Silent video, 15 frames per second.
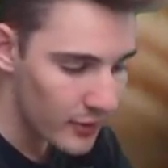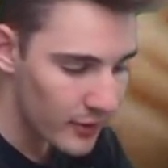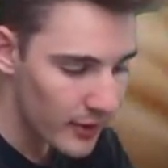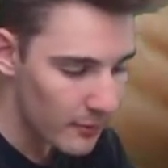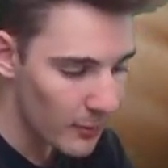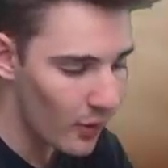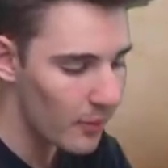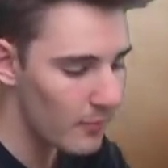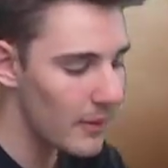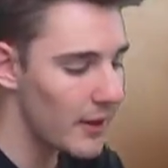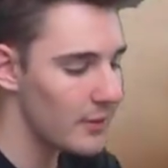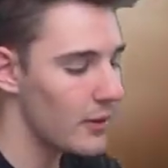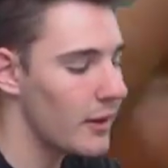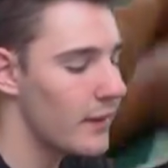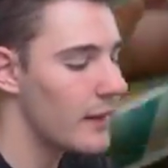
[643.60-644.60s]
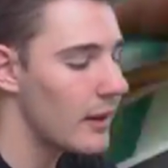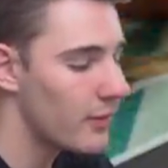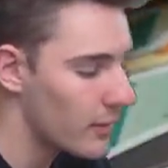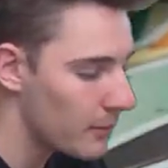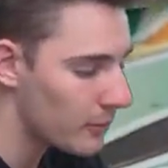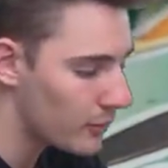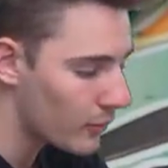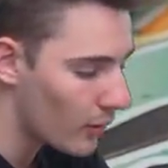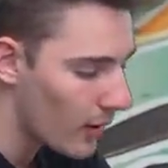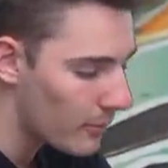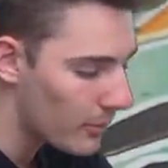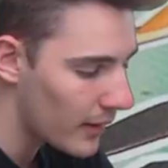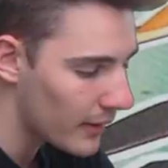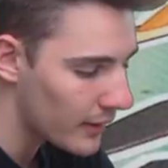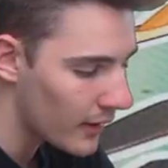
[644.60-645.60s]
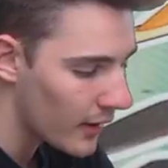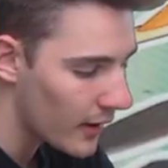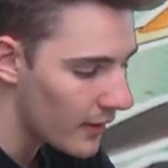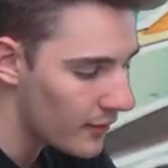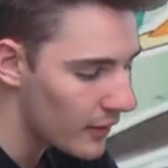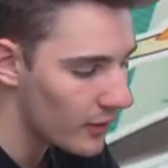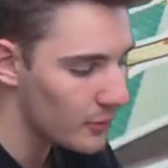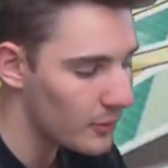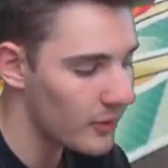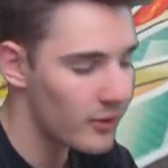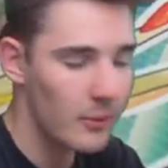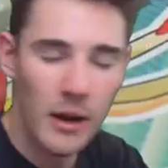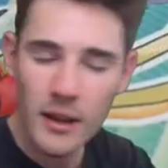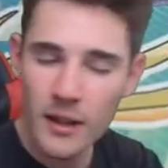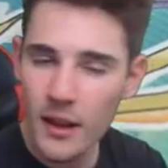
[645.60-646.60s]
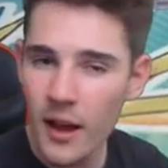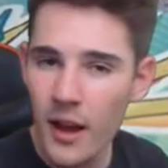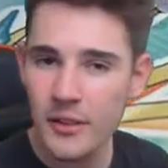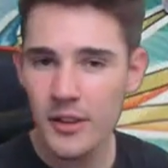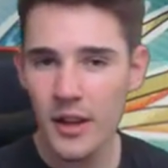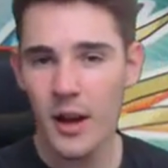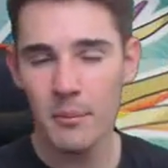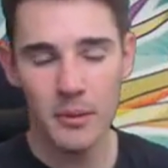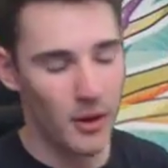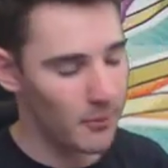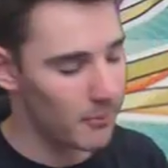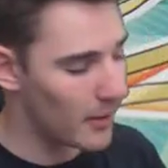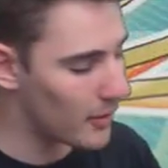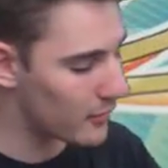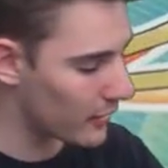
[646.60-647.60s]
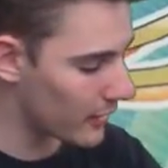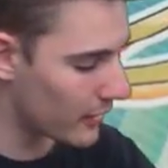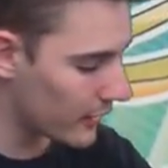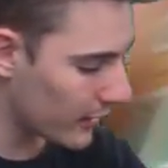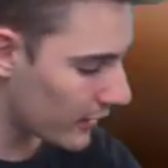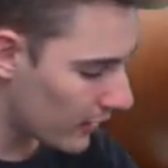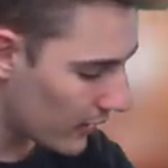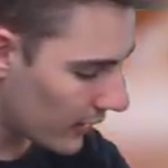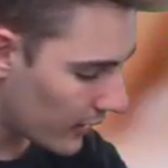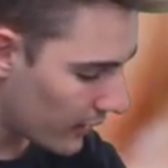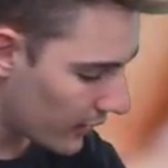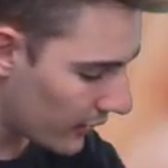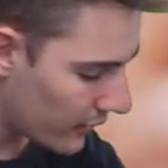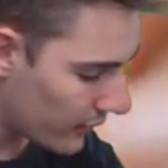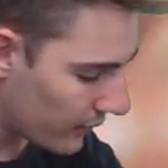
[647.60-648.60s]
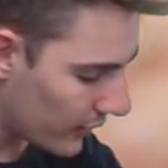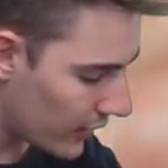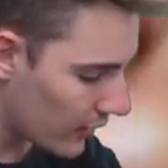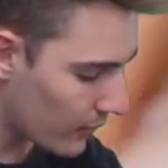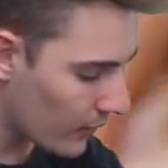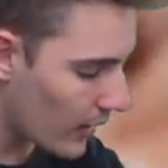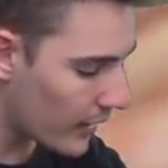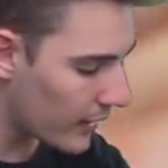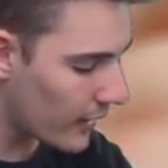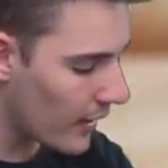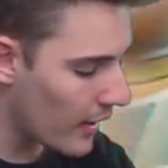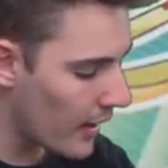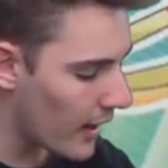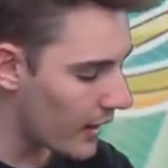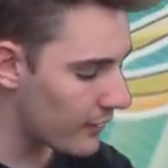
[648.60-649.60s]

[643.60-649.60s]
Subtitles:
want to see more, make sure to hit that subscribe button. If you guys want to see my last upload, make sure to click on this video right here.